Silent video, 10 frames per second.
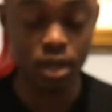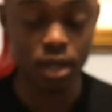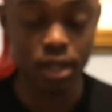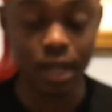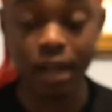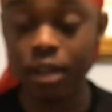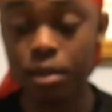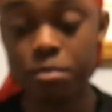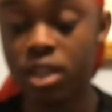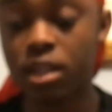Like, I
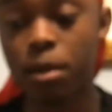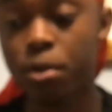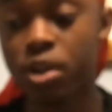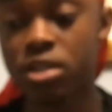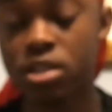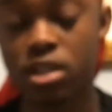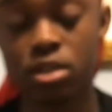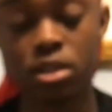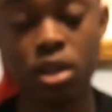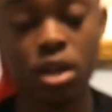didn't meet that
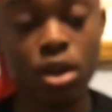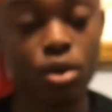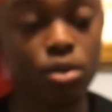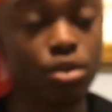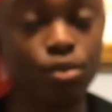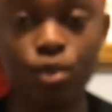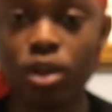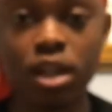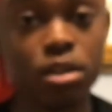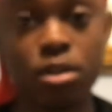person on the road,
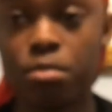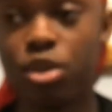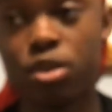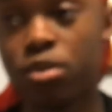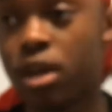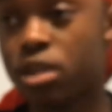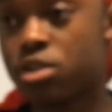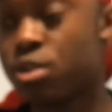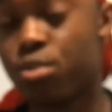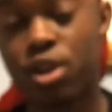I didn't meet her at
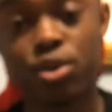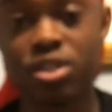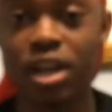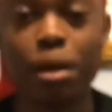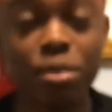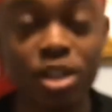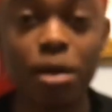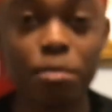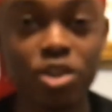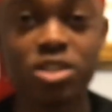somewhere else. Like, I met
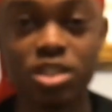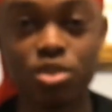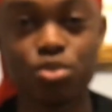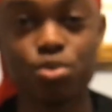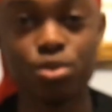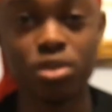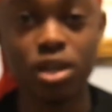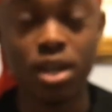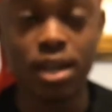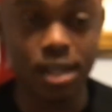that person in school,
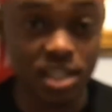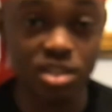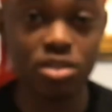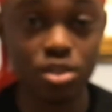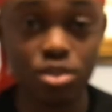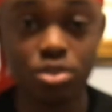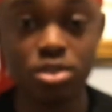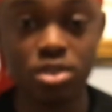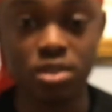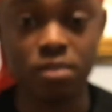an
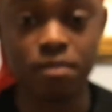institution.